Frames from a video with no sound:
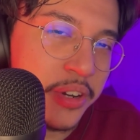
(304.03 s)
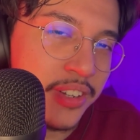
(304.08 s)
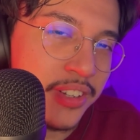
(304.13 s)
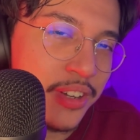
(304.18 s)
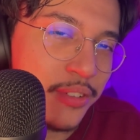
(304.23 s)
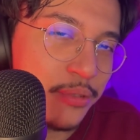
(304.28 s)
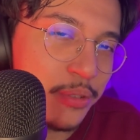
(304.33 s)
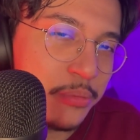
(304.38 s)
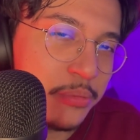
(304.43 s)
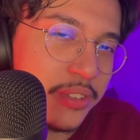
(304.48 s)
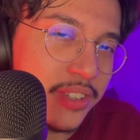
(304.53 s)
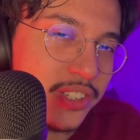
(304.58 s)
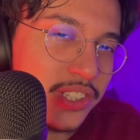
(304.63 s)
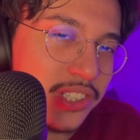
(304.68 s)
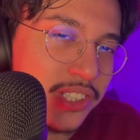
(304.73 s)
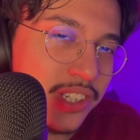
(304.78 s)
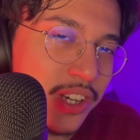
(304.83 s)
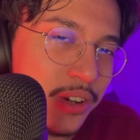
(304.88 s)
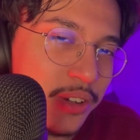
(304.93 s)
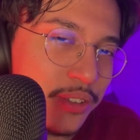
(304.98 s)
now from this
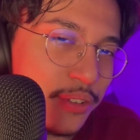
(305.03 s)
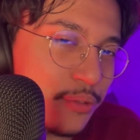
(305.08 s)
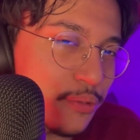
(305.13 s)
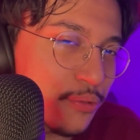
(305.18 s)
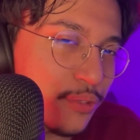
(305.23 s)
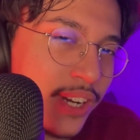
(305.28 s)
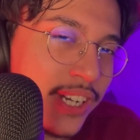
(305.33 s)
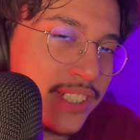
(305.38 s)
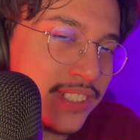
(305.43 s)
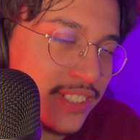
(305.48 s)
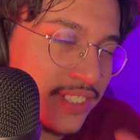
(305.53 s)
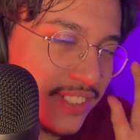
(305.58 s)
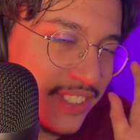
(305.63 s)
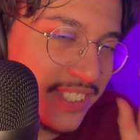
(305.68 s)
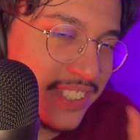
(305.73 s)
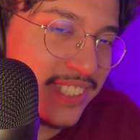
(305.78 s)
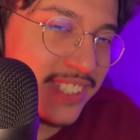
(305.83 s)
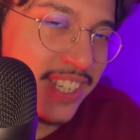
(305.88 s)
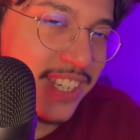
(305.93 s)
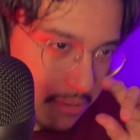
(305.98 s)
show, the fights are
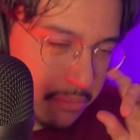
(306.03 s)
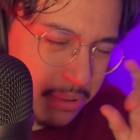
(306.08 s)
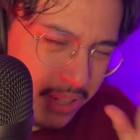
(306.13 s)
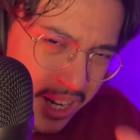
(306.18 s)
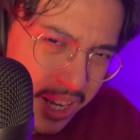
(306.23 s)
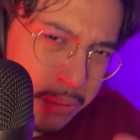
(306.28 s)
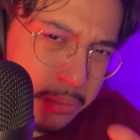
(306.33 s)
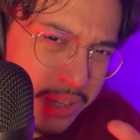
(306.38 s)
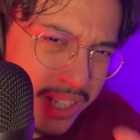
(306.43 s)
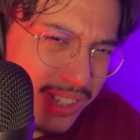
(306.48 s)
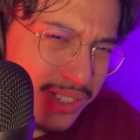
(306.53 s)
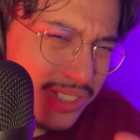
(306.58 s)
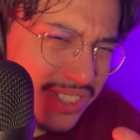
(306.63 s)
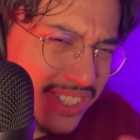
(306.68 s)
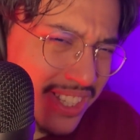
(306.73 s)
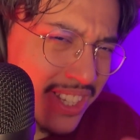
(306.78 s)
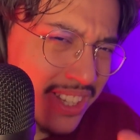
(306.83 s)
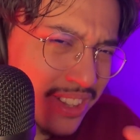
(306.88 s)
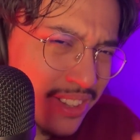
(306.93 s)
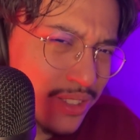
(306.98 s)
sick. But I'm
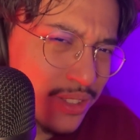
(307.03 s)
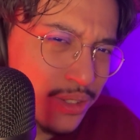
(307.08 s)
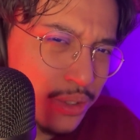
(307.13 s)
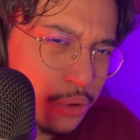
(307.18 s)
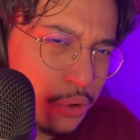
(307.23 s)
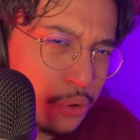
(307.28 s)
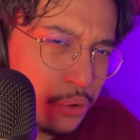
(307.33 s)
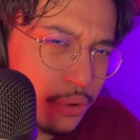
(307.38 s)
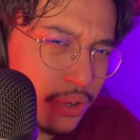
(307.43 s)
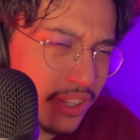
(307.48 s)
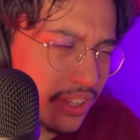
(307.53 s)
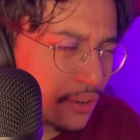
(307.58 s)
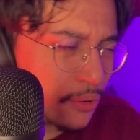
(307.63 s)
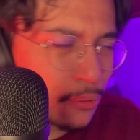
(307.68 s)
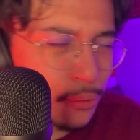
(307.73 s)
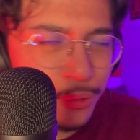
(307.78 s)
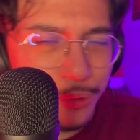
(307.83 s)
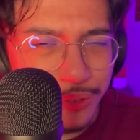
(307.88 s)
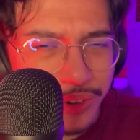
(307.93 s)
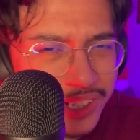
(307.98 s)
interested in the story. A
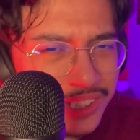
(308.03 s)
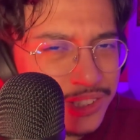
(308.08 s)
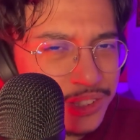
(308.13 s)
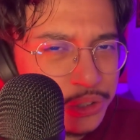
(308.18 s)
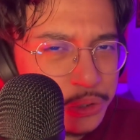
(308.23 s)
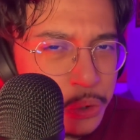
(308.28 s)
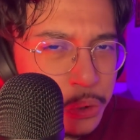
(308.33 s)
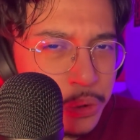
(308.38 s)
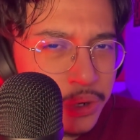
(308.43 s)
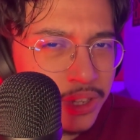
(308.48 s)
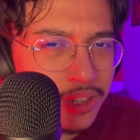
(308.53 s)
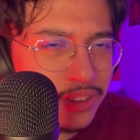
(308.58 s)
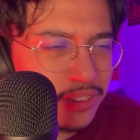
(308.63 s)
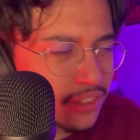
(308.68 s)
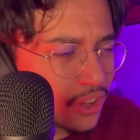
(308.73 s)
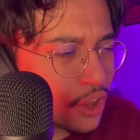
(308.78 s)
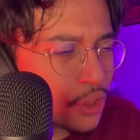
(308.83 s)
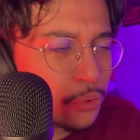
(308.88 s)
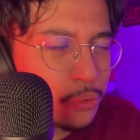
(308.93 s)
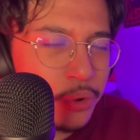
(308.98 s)
revenge story
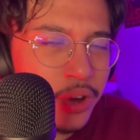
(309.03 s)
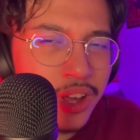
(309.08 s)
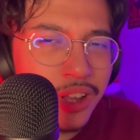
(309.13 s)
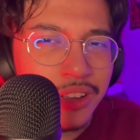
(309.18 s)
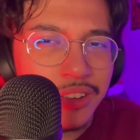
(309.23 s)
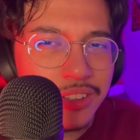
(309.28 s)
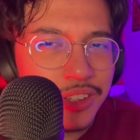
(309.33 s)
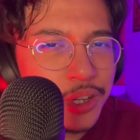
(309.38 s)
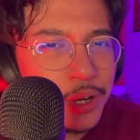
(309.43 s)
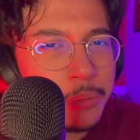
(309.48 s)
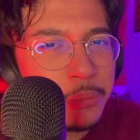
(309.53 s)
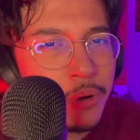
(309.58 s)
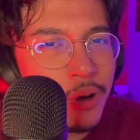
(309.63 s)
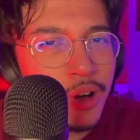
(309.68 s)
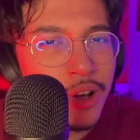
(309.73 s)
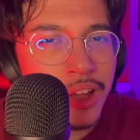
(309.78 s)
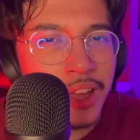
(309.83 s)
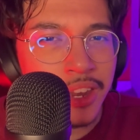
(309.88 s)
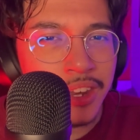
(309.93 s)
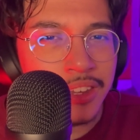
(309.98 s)
done well? Come
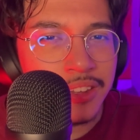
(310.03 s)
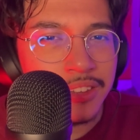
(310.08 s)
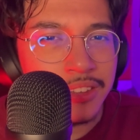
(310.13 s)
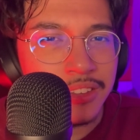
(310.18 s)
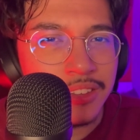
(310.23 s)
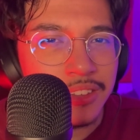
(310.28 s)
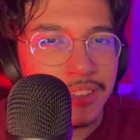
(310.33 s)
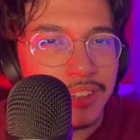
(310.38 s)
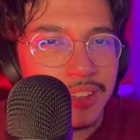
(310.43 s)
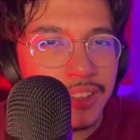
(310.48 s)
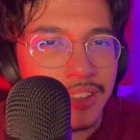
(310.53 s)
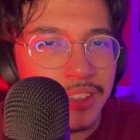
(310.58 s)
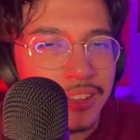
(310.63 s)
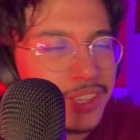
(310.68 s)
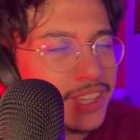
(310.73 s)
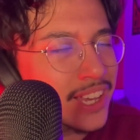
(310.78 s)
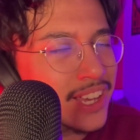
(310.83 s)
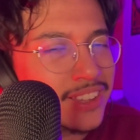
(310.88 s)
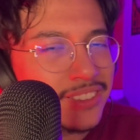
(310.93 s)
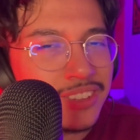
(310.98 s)
on. You
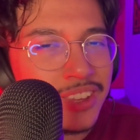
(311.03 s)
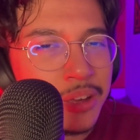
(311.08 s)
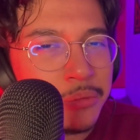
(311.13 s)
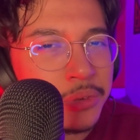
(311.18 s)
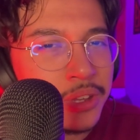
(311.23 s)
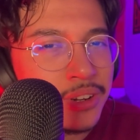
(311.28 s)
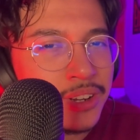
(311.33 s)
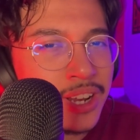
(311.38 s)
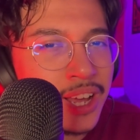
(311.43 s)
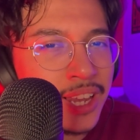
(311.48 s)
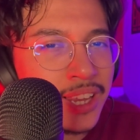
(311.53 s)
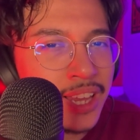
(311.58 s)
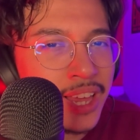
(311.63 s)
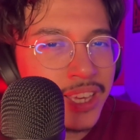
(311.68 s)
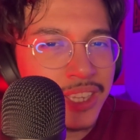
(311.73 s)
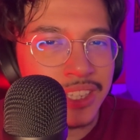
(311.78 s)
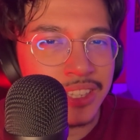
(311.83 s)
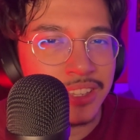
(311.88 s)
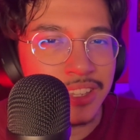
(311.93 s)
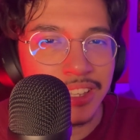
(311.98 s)
can't tell me you're not
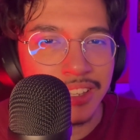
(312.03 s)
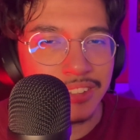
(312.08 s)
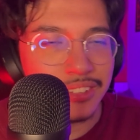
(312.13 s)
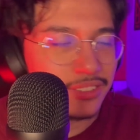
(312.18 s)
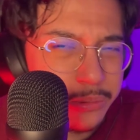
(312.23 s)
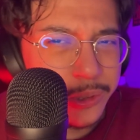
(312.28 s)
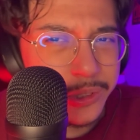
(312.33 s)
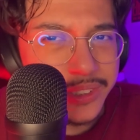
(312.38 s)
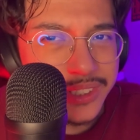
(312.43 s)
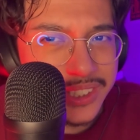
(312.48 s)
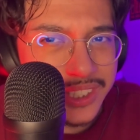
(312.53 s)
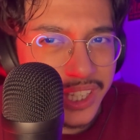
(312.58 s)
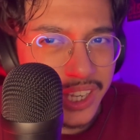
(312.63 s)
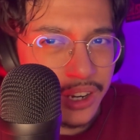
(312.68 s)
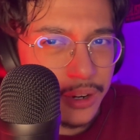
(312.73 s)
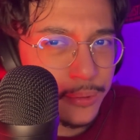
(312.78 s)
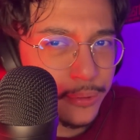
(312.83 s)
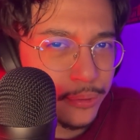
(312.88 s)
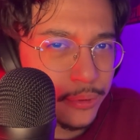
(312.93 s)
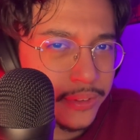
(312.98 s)
liking this. I'm just
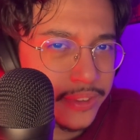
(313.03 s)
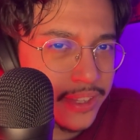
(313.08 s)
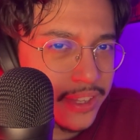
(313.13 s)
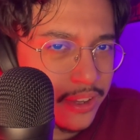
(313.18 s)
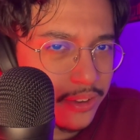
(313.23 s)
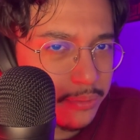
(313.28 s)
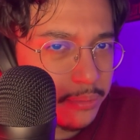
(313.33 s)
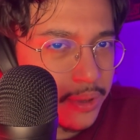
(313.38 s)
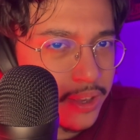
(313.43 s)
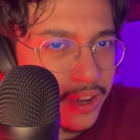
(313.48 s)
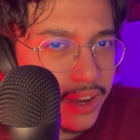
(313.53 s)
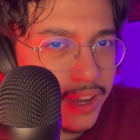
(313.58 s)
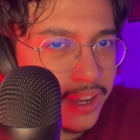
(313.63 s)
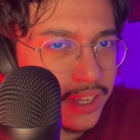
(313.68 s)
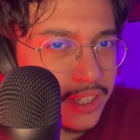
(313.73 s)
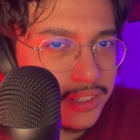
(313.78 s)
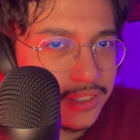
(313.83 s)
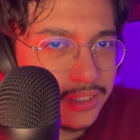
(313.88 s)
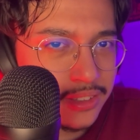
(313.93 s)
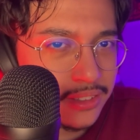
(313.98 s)
scared for the FBI
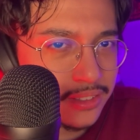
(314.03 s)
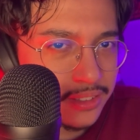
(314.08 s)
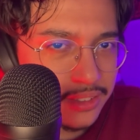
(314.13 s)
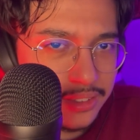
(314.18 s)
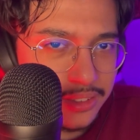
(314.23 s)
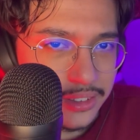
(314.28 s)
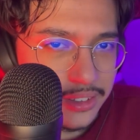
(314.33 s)
agents.